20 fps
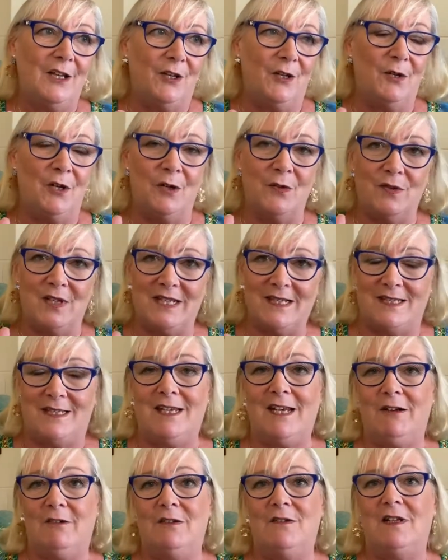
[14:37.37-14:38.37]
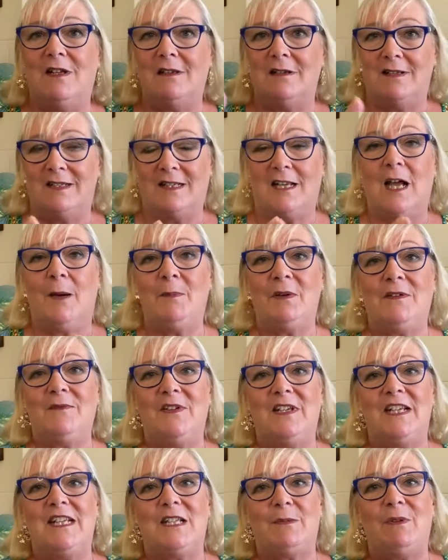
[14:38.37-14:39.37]
you know, this year and the last couple
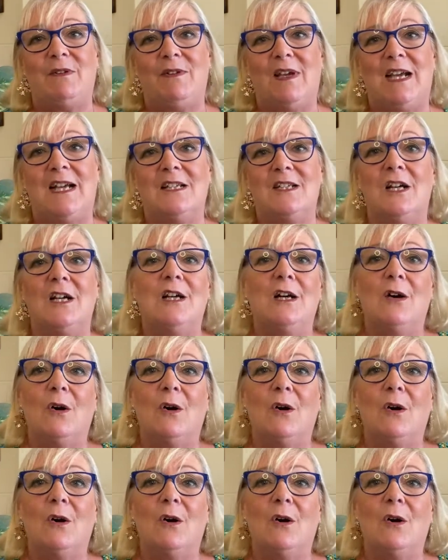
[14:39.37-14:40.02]
of years, we've had